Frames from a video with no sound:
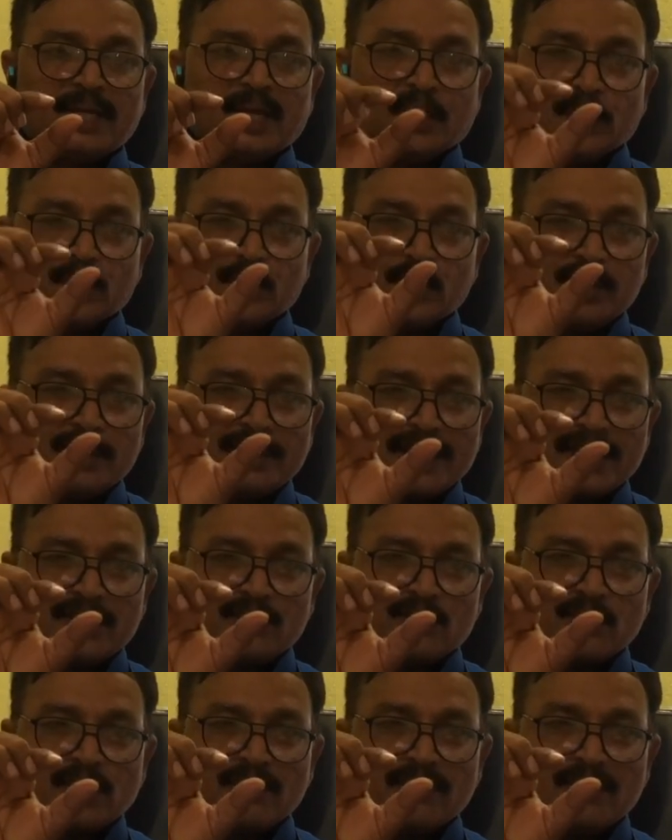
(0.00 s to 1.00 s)
During that
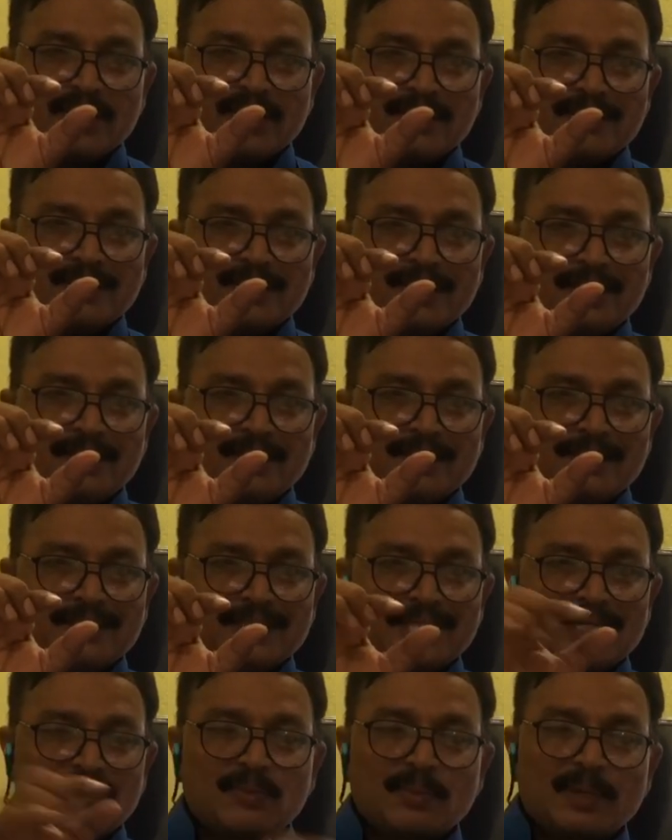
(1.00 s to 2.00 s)
1 week,
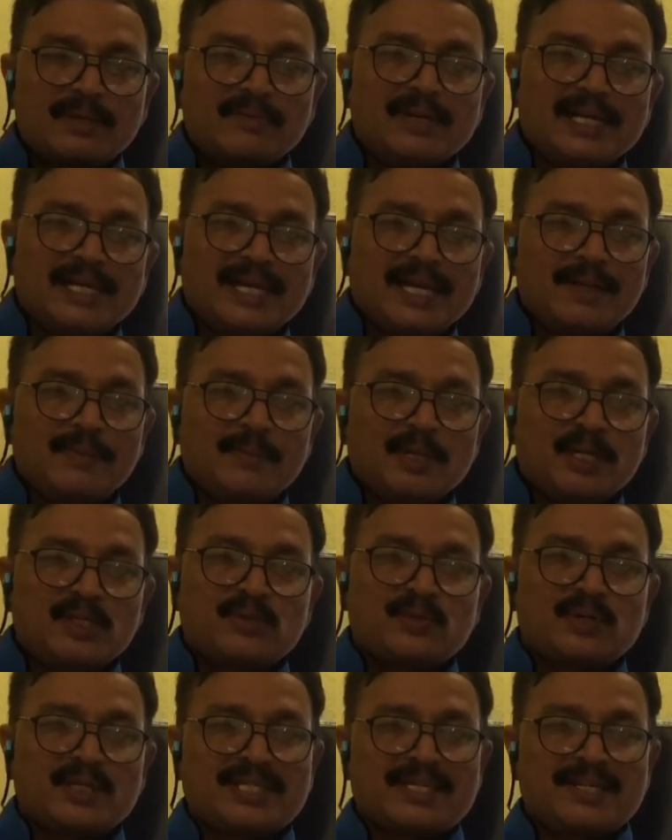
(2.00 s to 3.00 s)
the woman will get
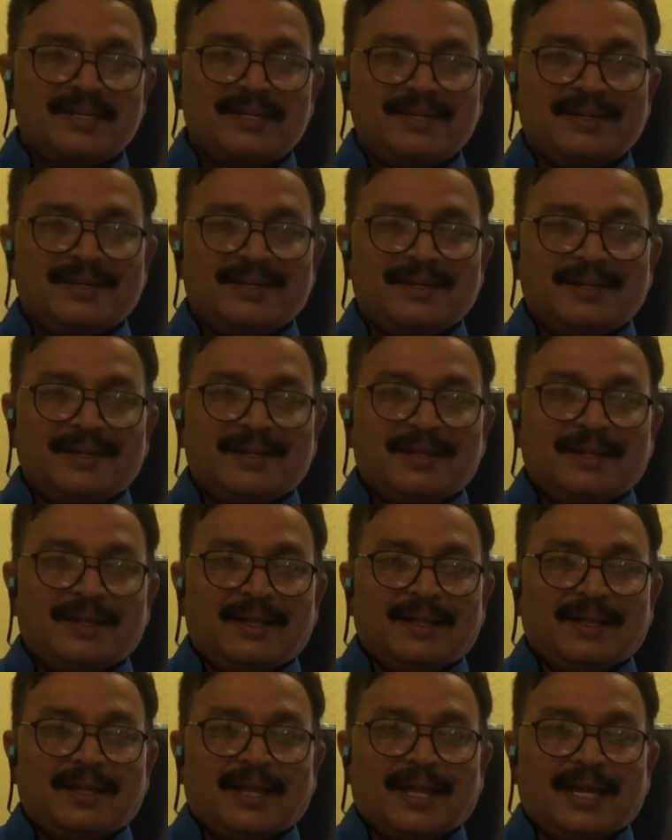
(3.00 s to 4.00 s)
menstruation,
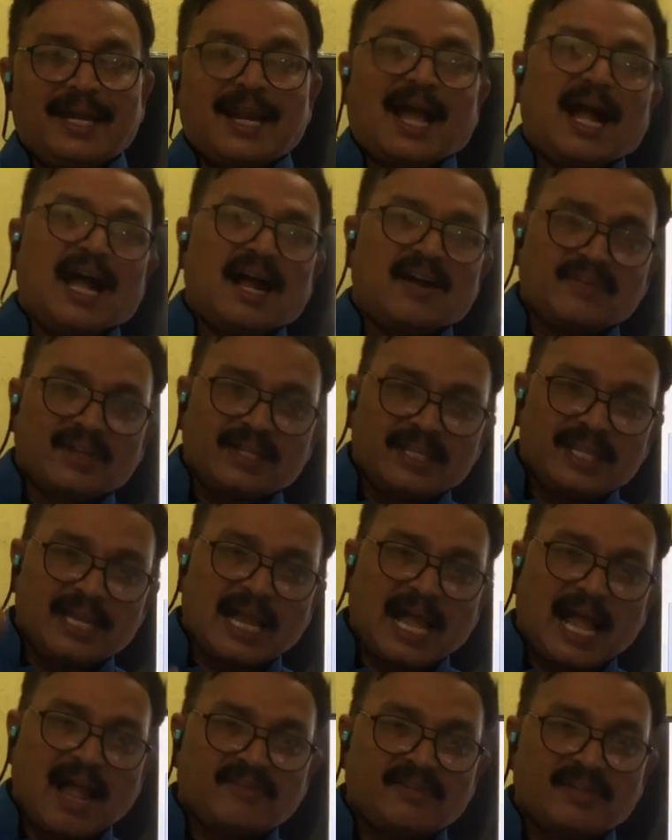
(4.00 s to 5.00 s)
and after that,
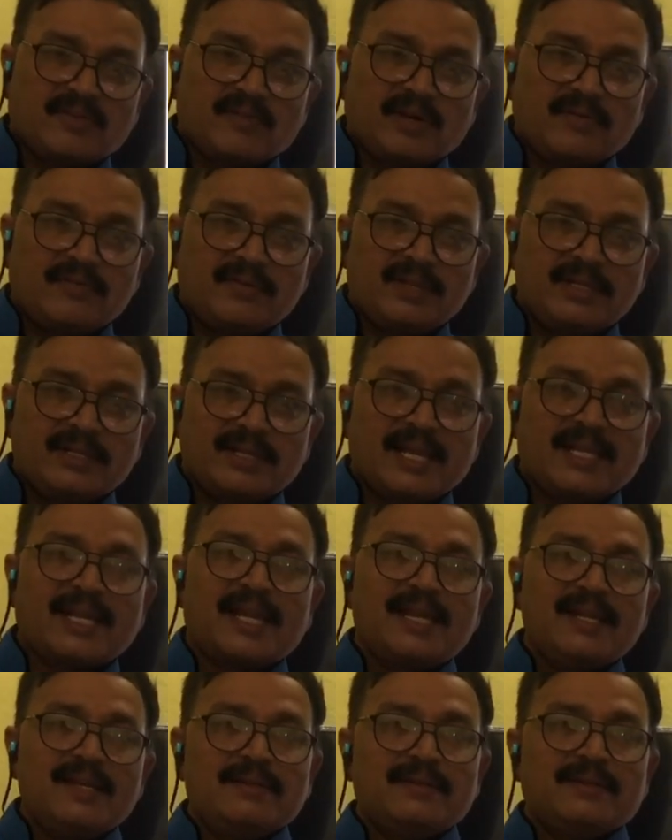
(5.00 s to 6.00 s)
after 1 week,
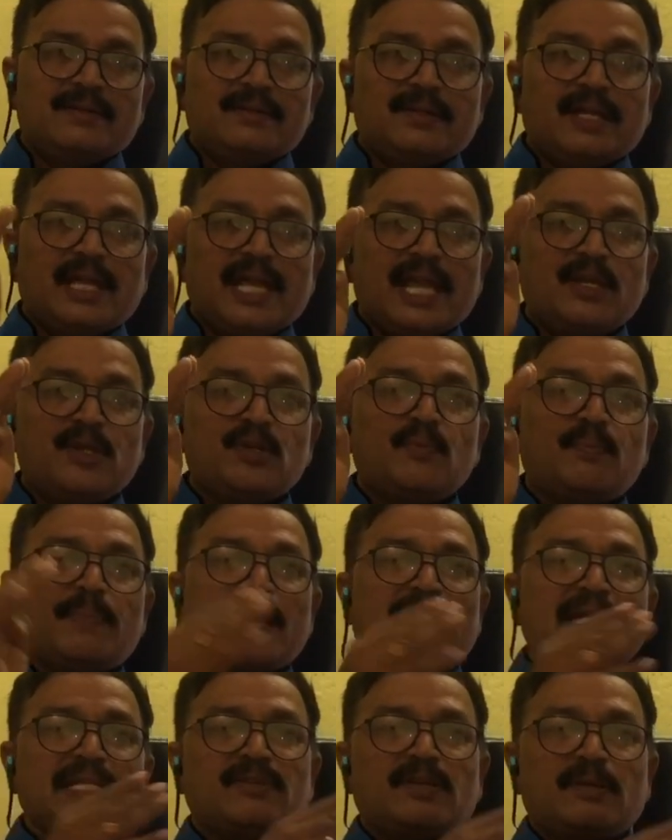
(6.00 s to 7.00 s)
again a new
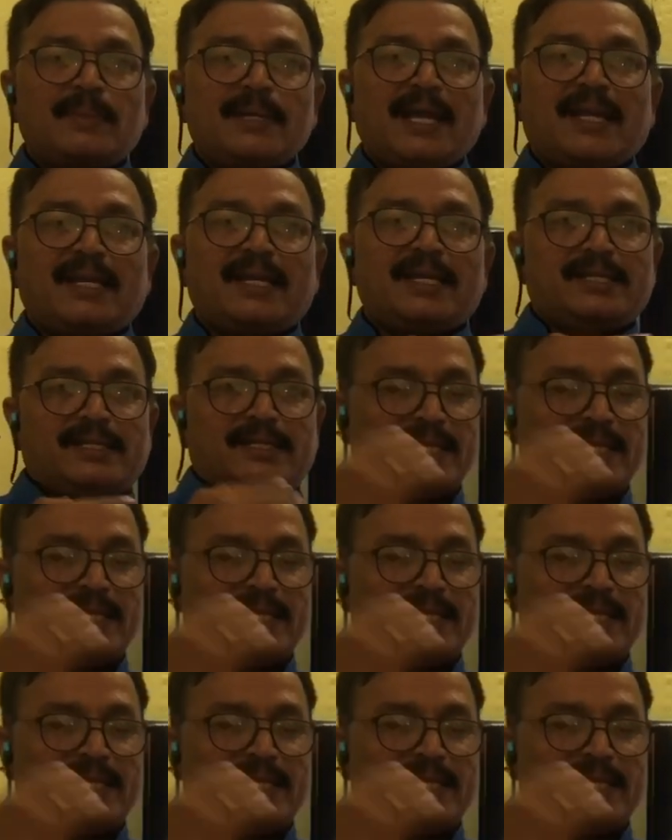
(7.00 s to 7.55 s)
patch will be arranged